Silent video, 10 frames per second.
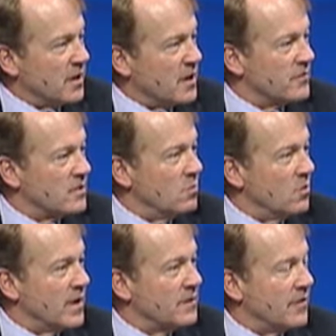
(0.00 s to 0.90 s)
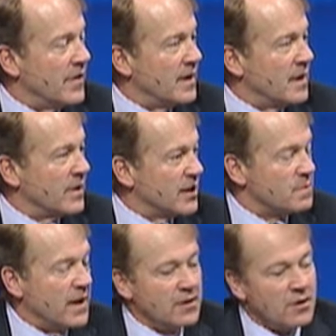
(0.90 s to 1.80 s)
uncomfortable with, then let me
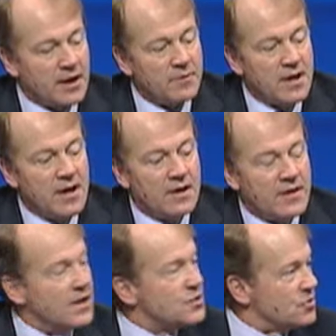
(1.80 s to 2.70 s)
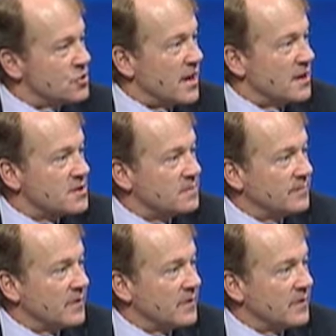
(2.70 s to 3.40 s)
expand on it. The answer is yes.